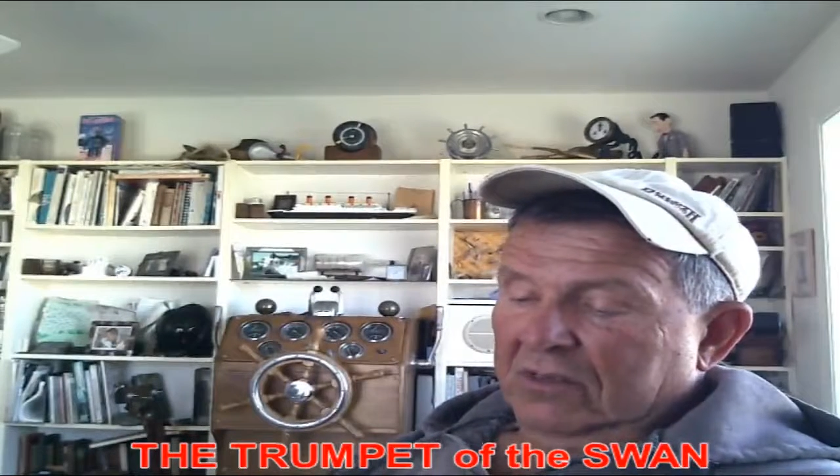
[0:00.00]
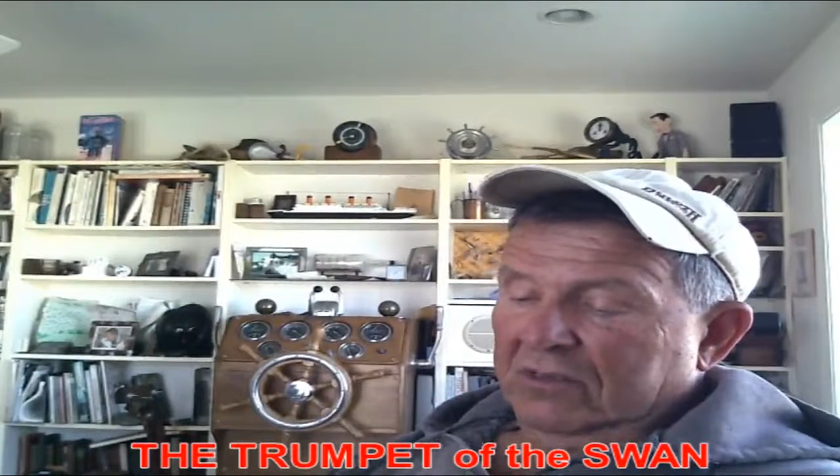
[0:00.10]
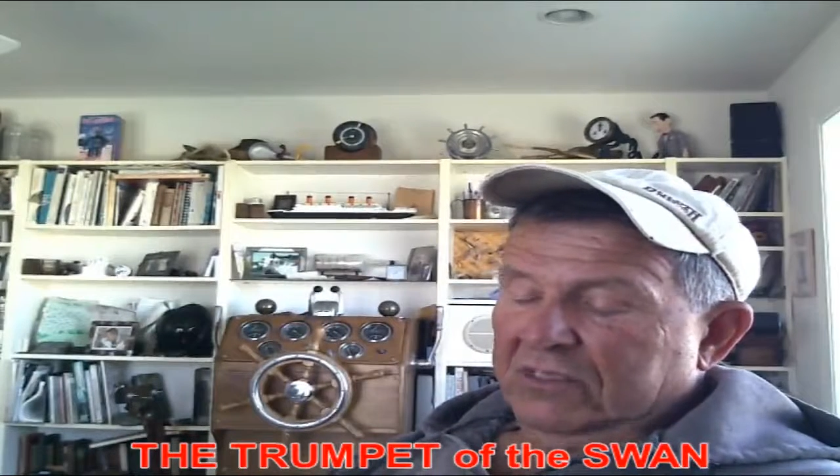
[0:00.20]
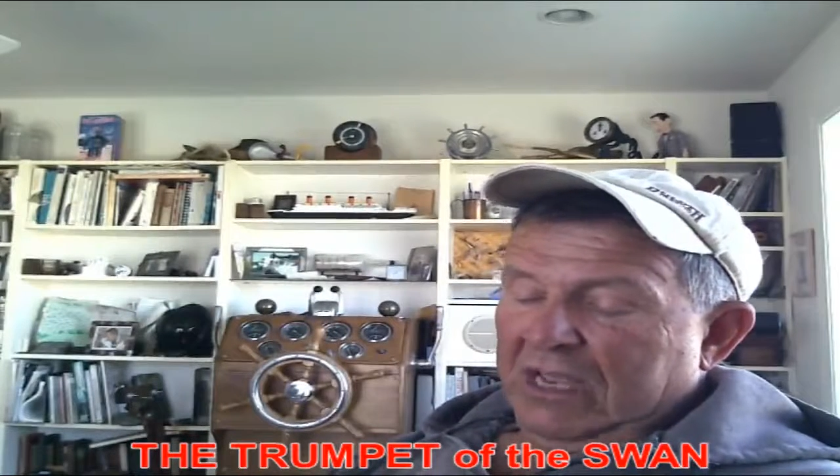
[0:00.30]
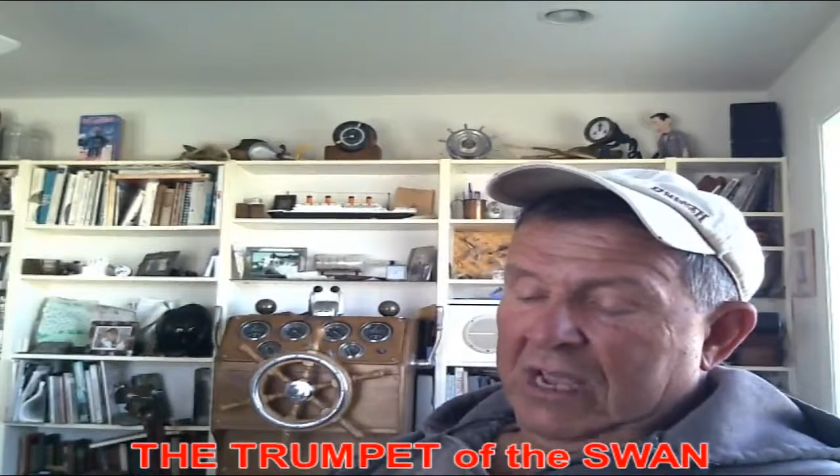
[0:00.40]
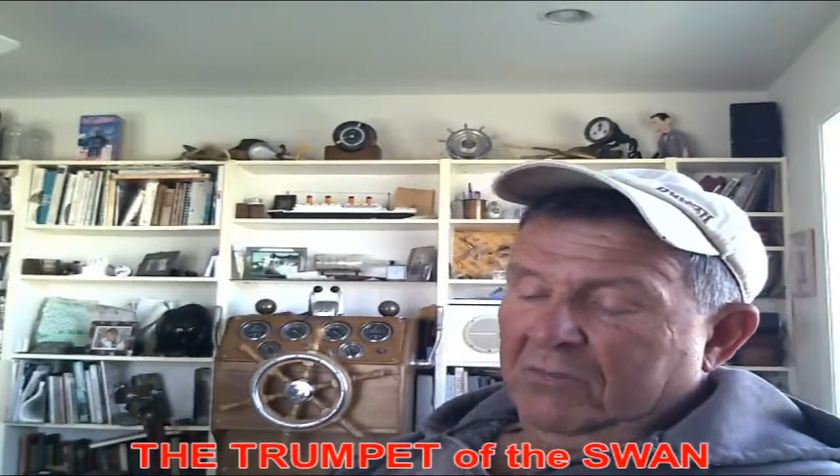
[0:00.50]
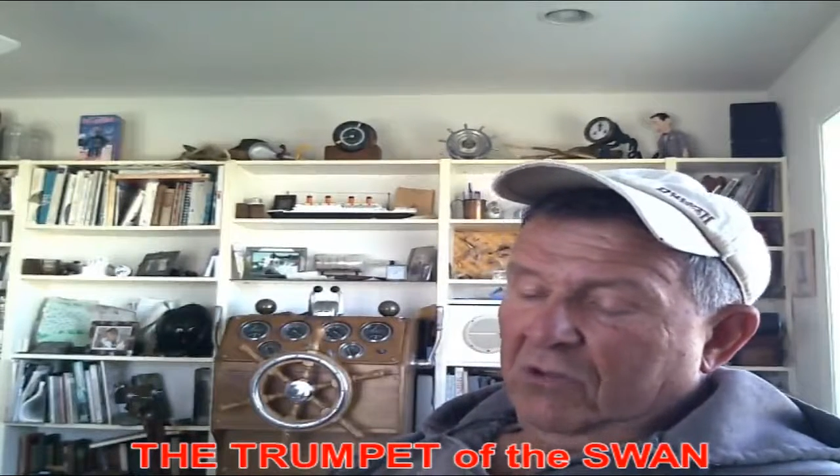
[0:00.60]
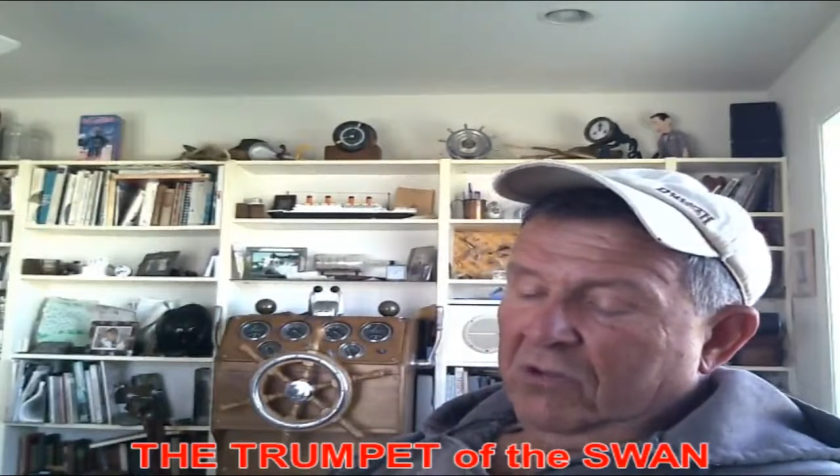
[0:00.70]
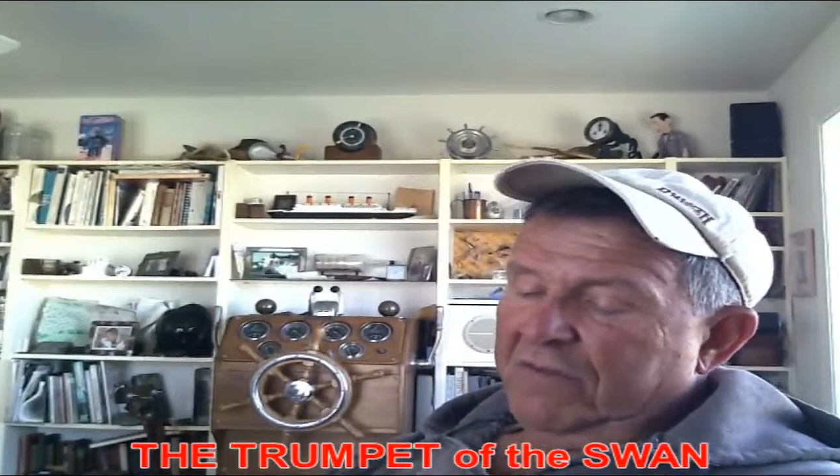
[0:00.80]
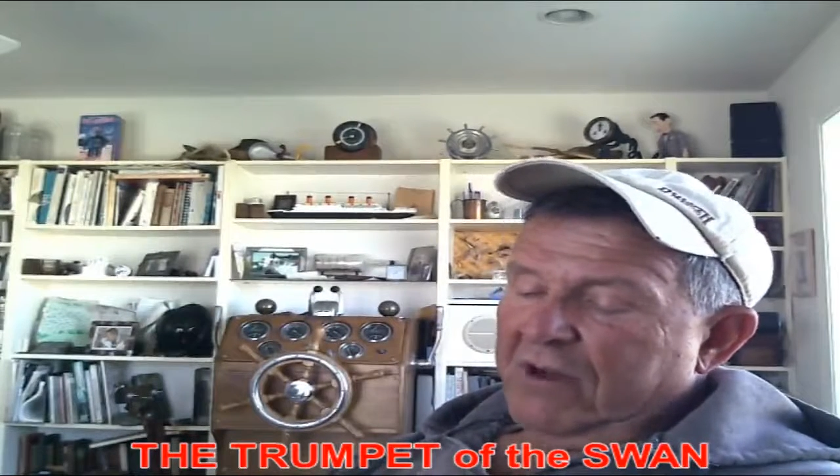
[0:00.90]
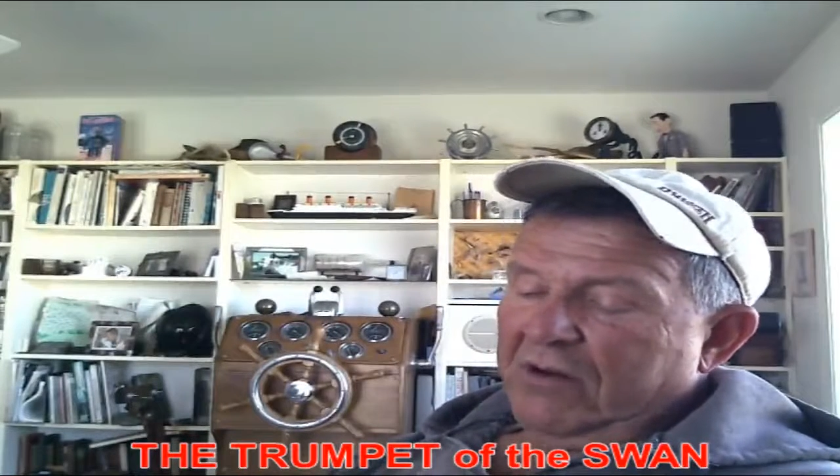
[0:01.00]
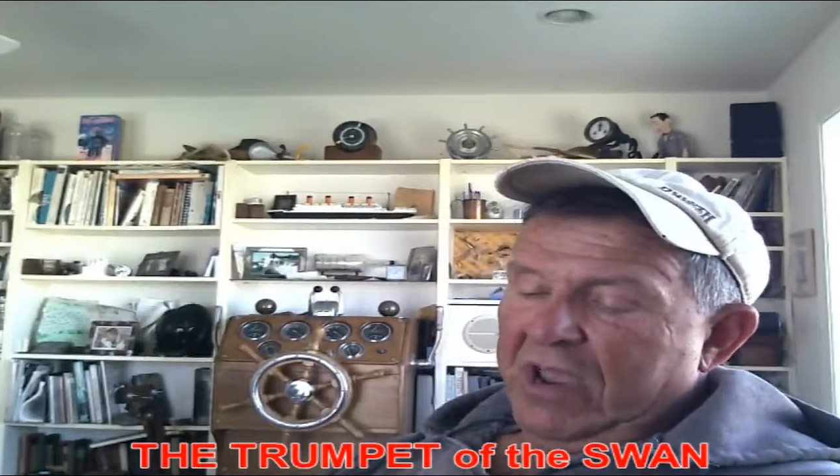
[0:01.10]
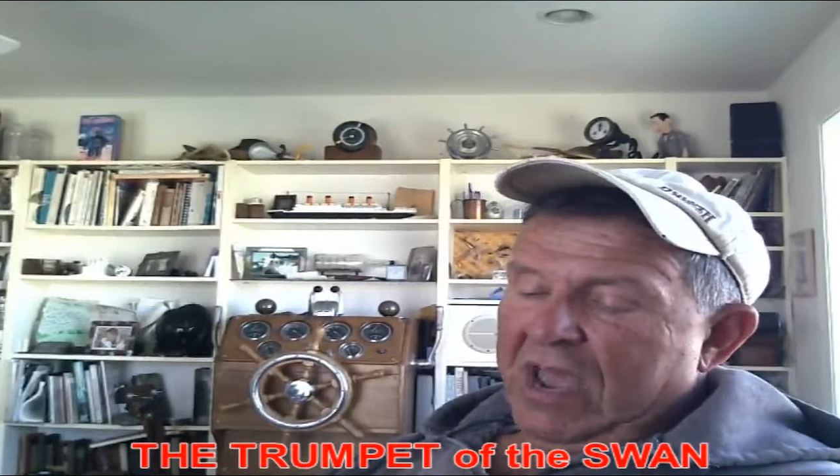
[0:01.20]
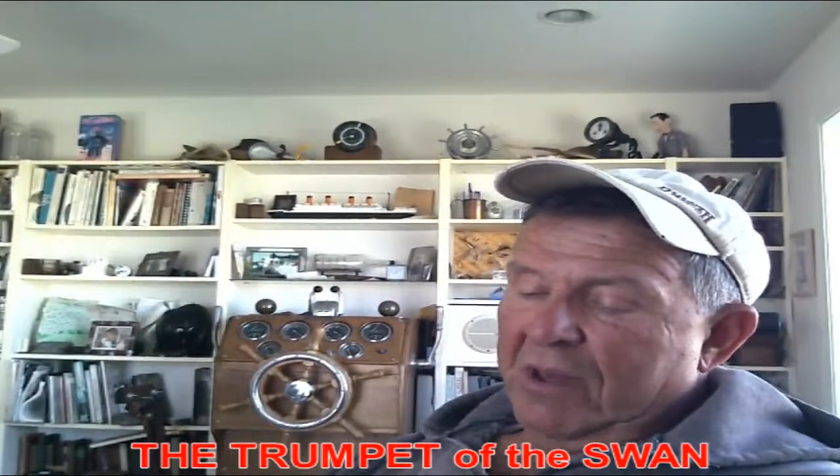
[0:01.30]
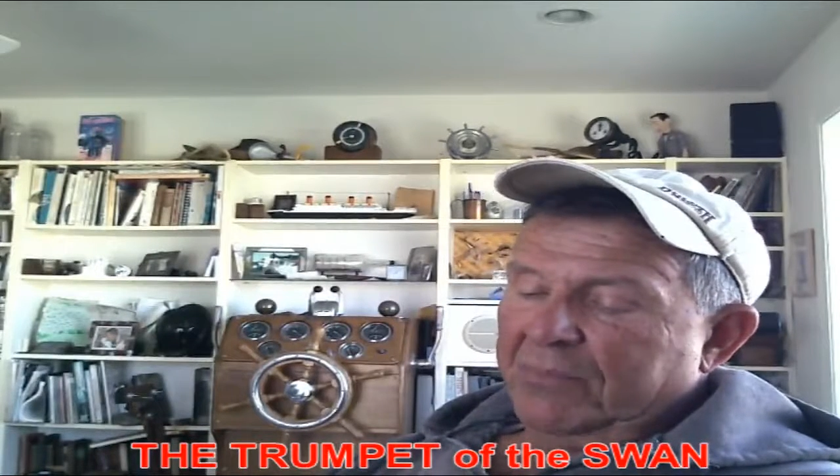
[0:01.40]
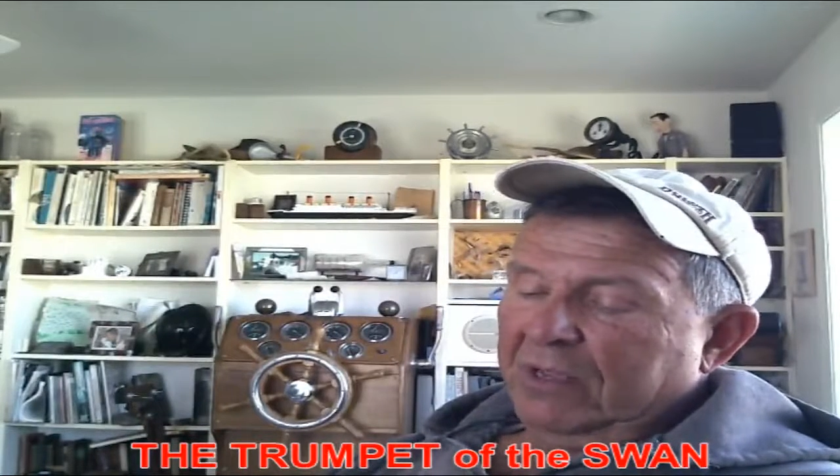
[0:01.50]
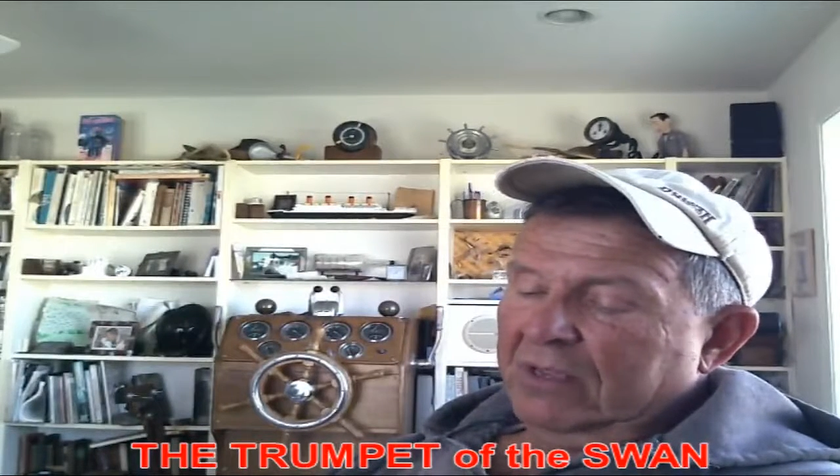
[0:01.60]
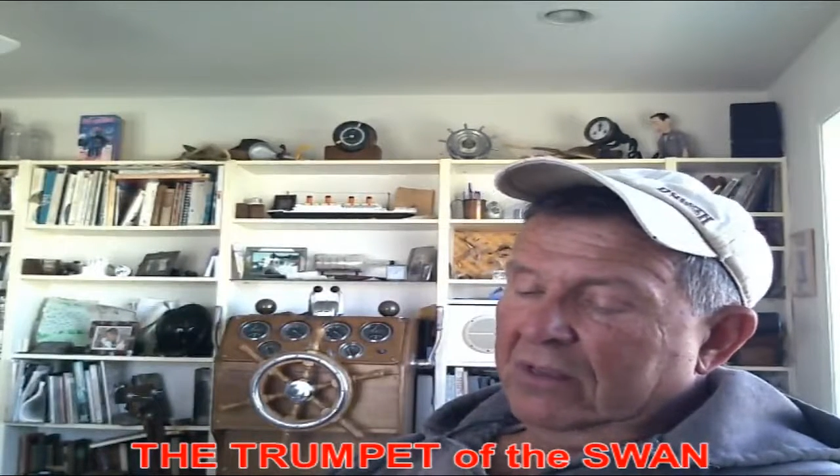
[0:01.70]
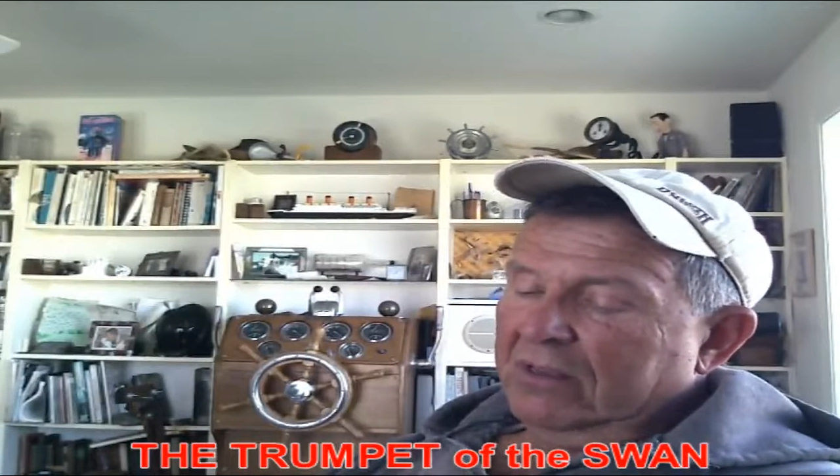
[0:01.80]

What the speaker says: Sam looked very happy,